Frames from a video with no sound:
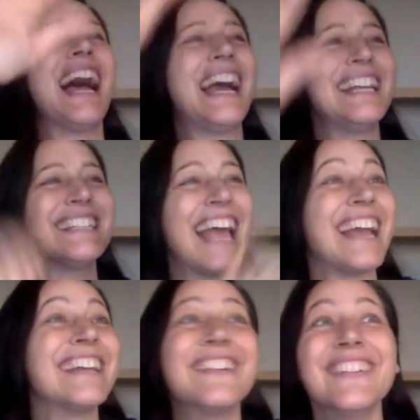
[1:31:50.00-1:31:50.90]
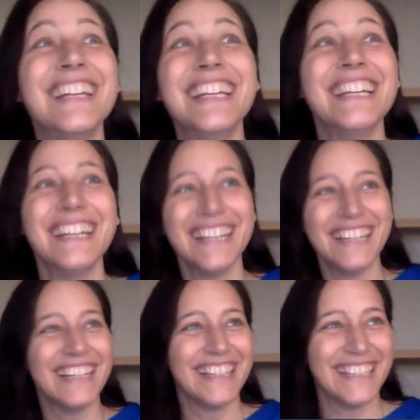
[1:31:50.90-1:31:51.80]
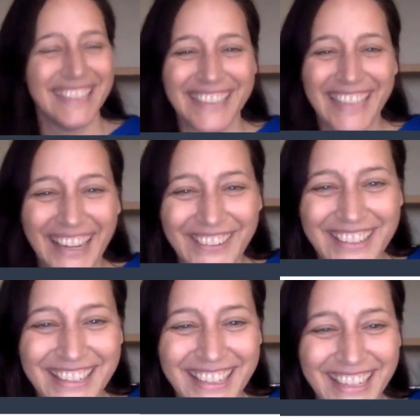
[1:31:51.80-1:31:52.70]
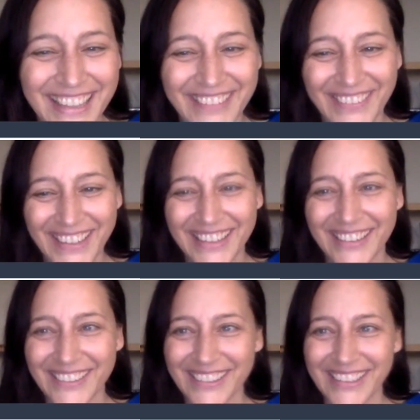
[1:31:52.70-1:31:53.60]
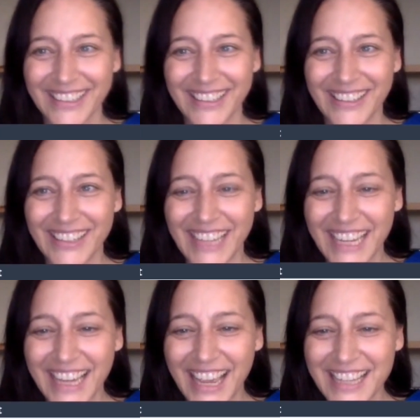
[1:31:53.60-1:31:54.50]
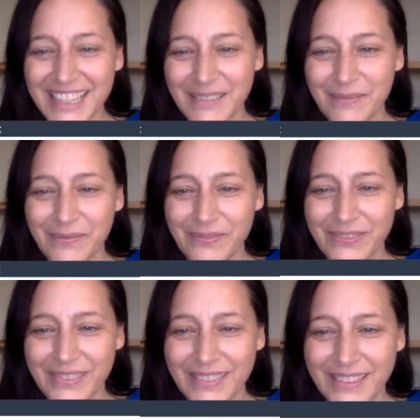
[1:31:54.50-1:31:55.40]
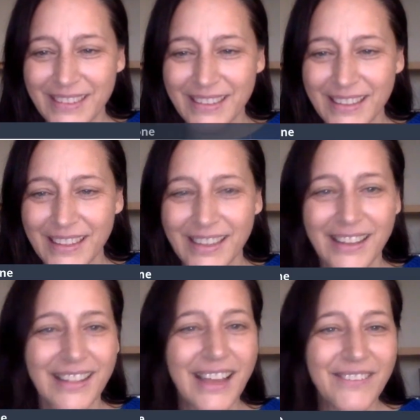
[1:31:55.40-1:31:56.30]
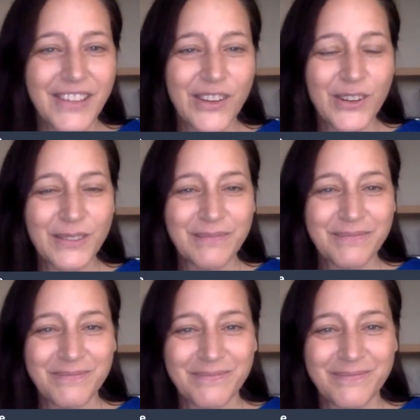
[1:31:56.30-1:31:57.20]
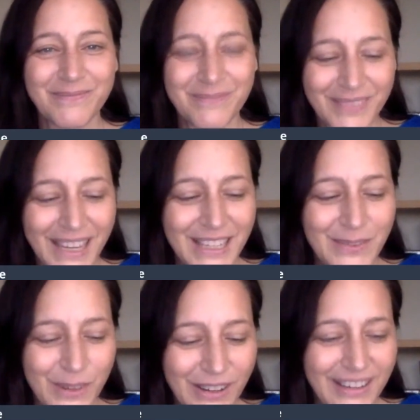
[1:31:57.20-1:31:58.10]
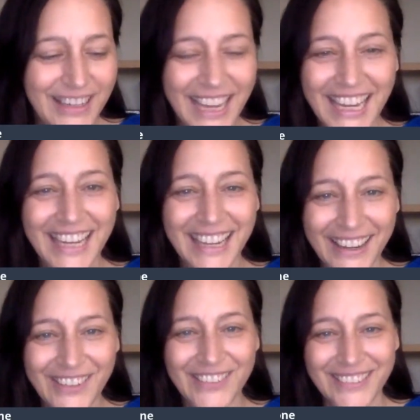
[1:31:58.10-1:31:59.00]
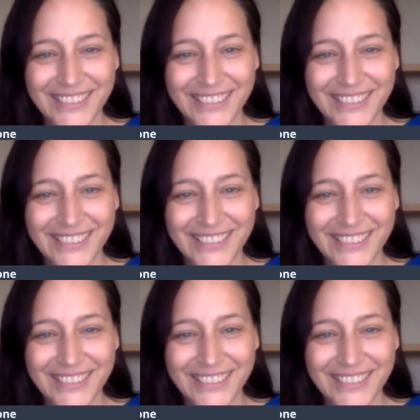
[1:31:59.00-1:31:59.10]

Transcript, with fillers: I agree. Zachary's looking in the window. Okay, guys. Love you. Thanks for hanging out.